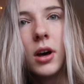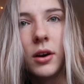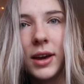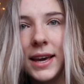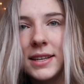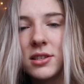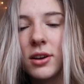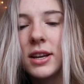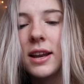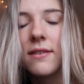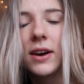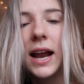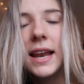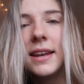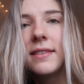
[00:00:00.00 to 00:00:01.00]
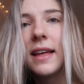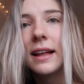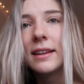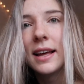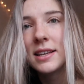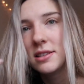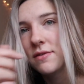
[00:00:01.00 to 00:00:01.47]
Okay, so I never ended
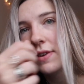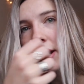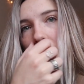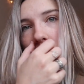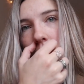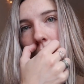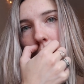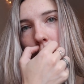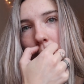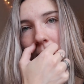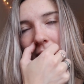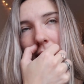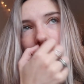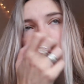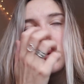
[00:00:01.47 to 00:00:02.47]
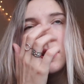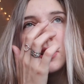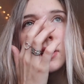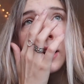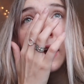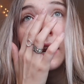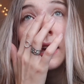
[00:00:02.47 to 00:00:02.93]
that last video because we
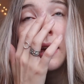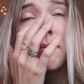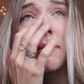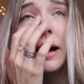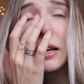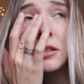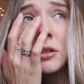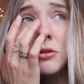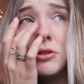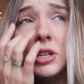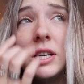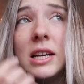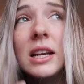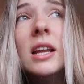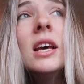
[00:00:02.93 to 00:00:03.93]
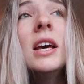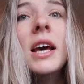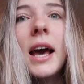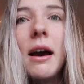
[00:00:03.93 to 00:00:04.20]
just kind of came back to Eugene